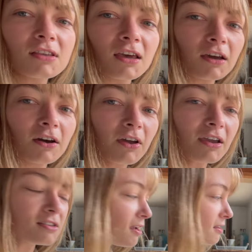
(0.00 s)
like,
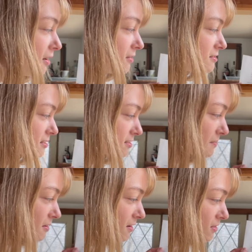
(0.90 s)
okay, take notes because I'm
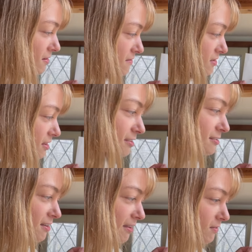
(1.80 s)
gonna go through everything.
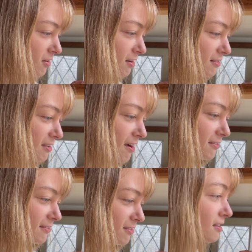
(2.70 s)
So I like wrote it all down
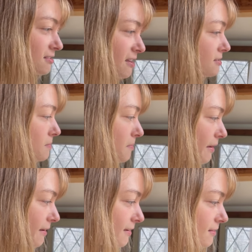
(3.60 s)
and he tested me
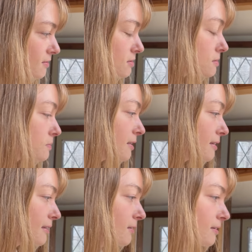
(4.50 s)
on it. It was really
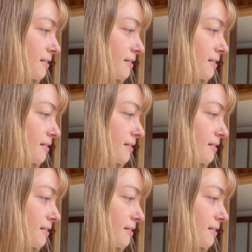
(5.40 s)
cute.